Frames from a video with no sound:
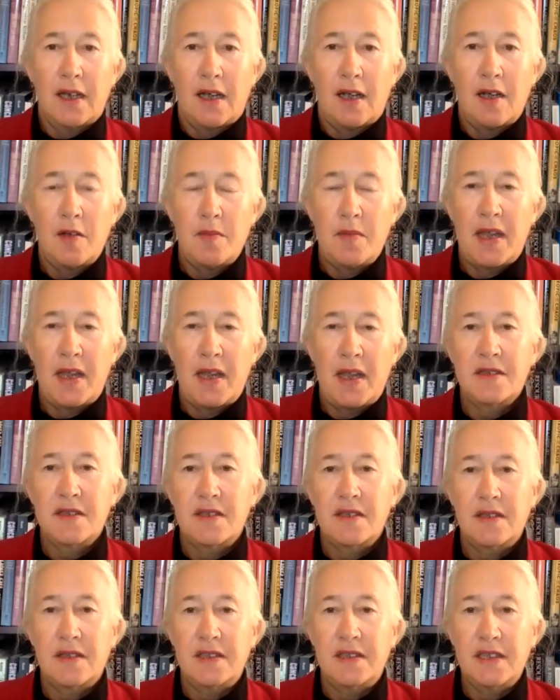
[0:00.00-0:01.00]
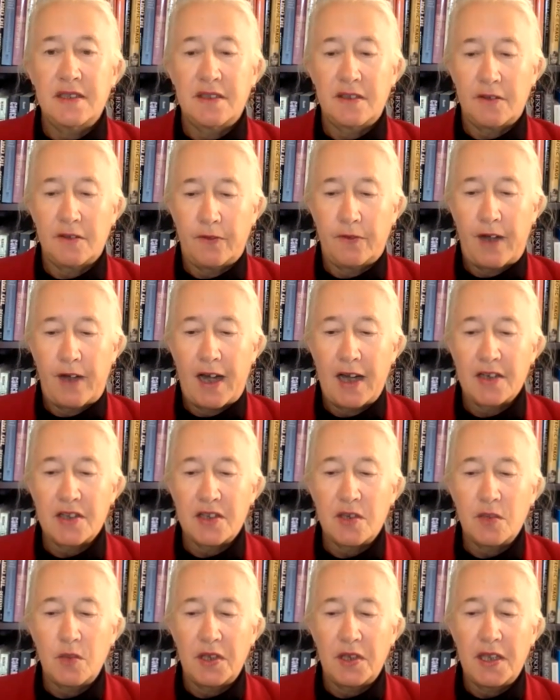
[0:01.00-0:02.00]
um, has the diesel
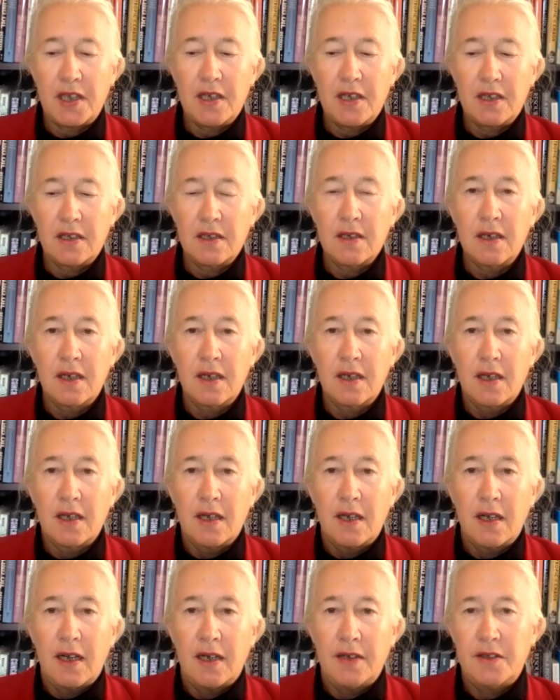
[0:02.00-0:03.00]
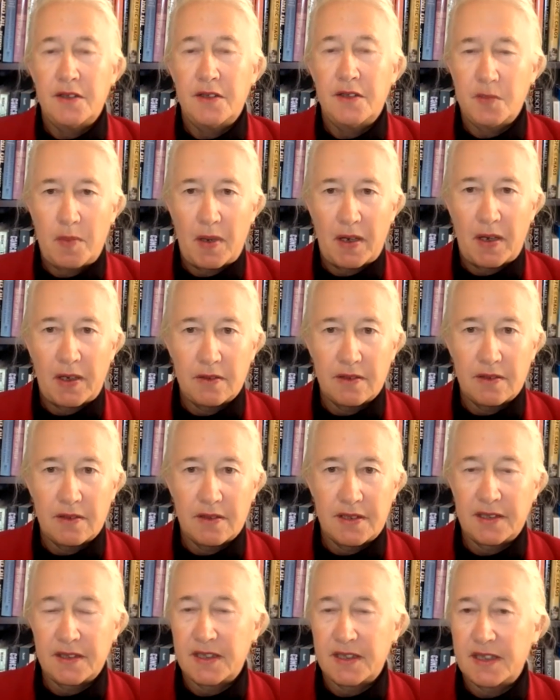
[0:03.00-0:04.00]
fraction within it. And there's about
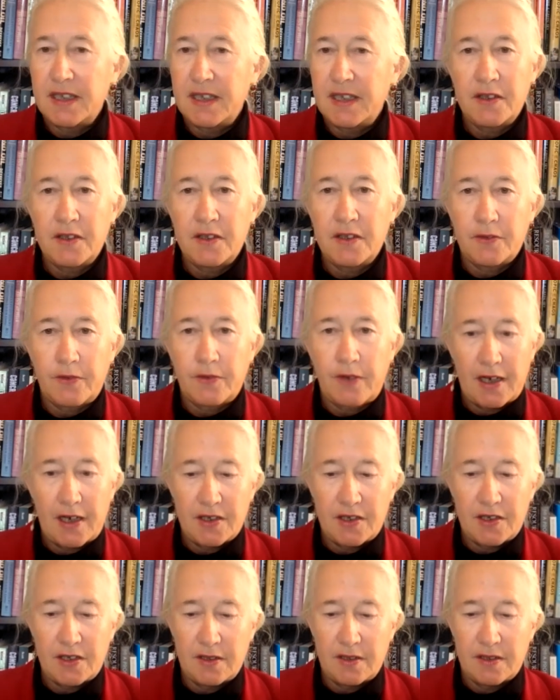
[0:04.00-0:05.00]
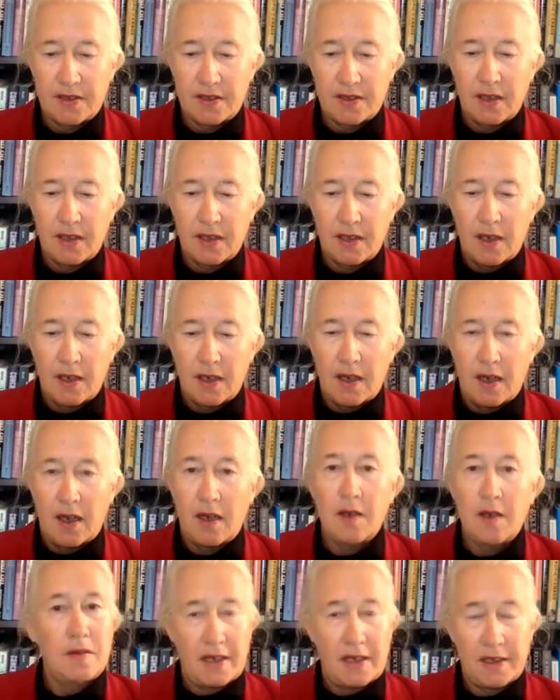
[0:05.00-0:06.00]
sixty other fractions,
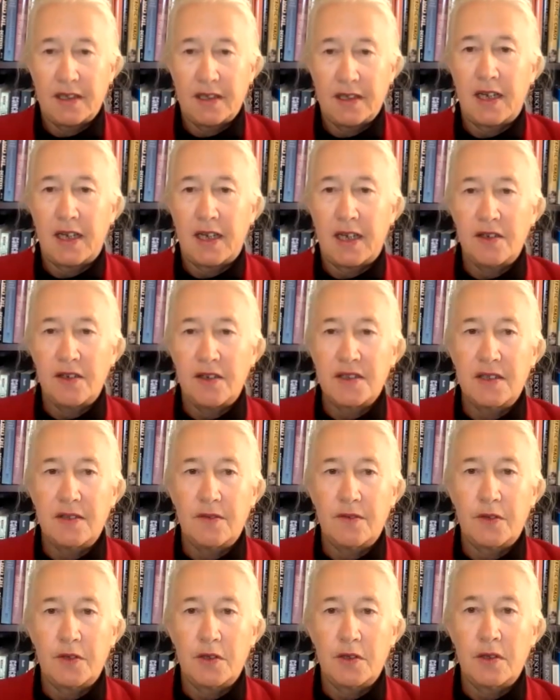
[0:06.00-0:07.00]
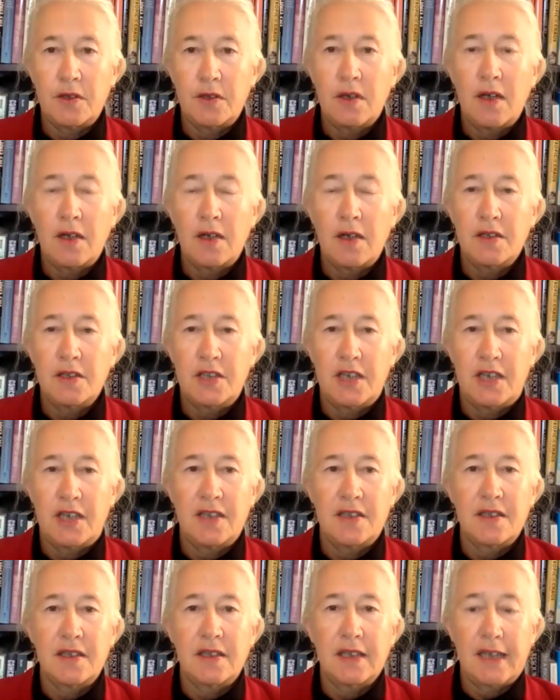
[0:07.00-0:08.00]
uh, like the kerosene for uh,
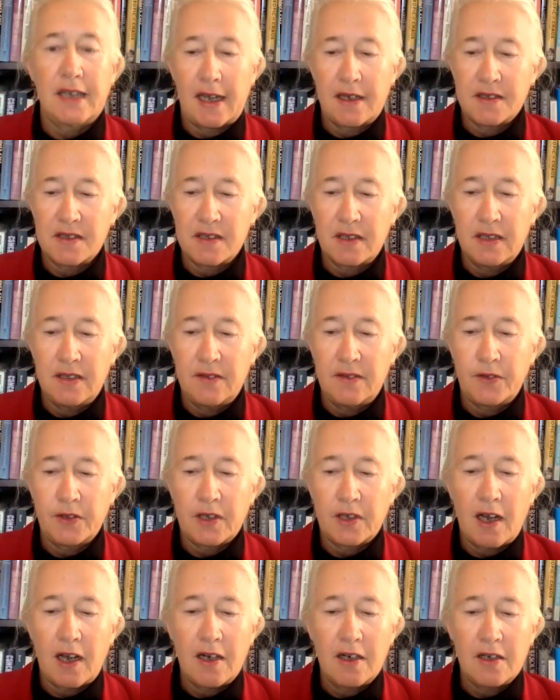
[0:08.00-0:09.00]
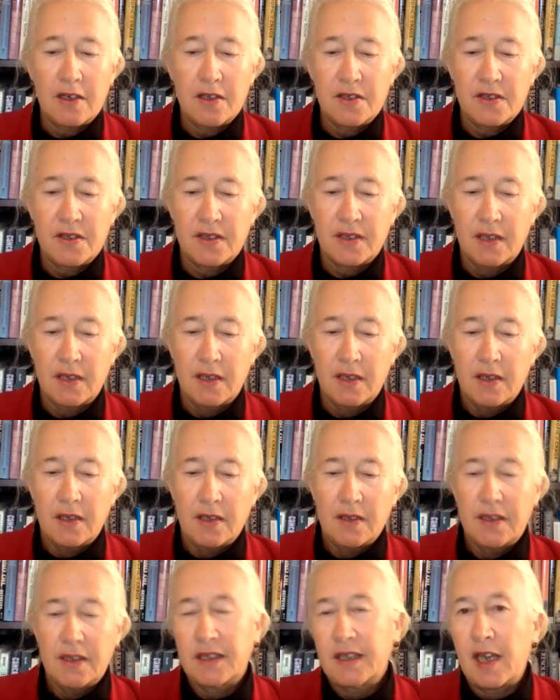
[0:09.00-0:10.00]
jets and the gasoline for cars,
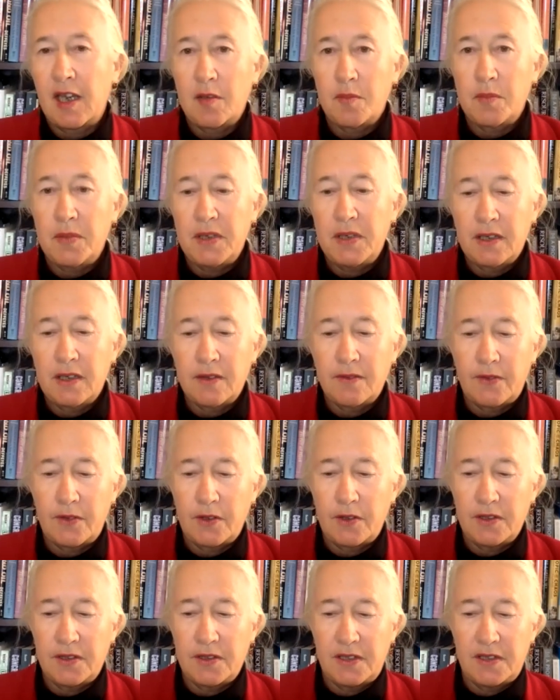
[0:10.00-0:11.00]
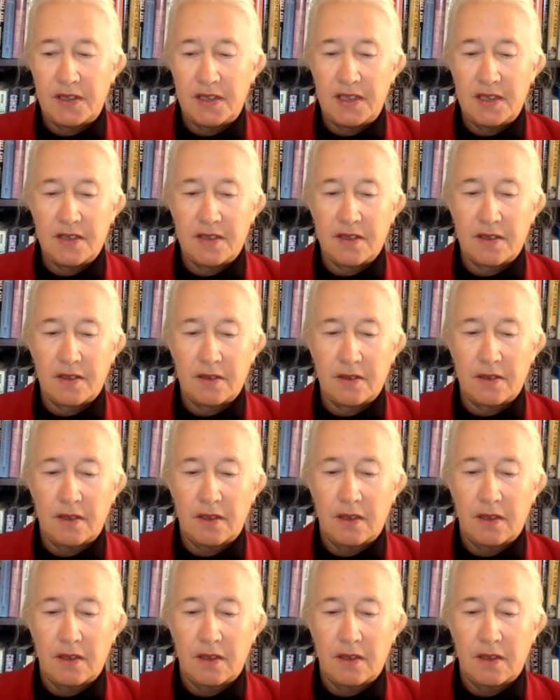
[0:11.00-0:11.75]
that can't be converted to diesel.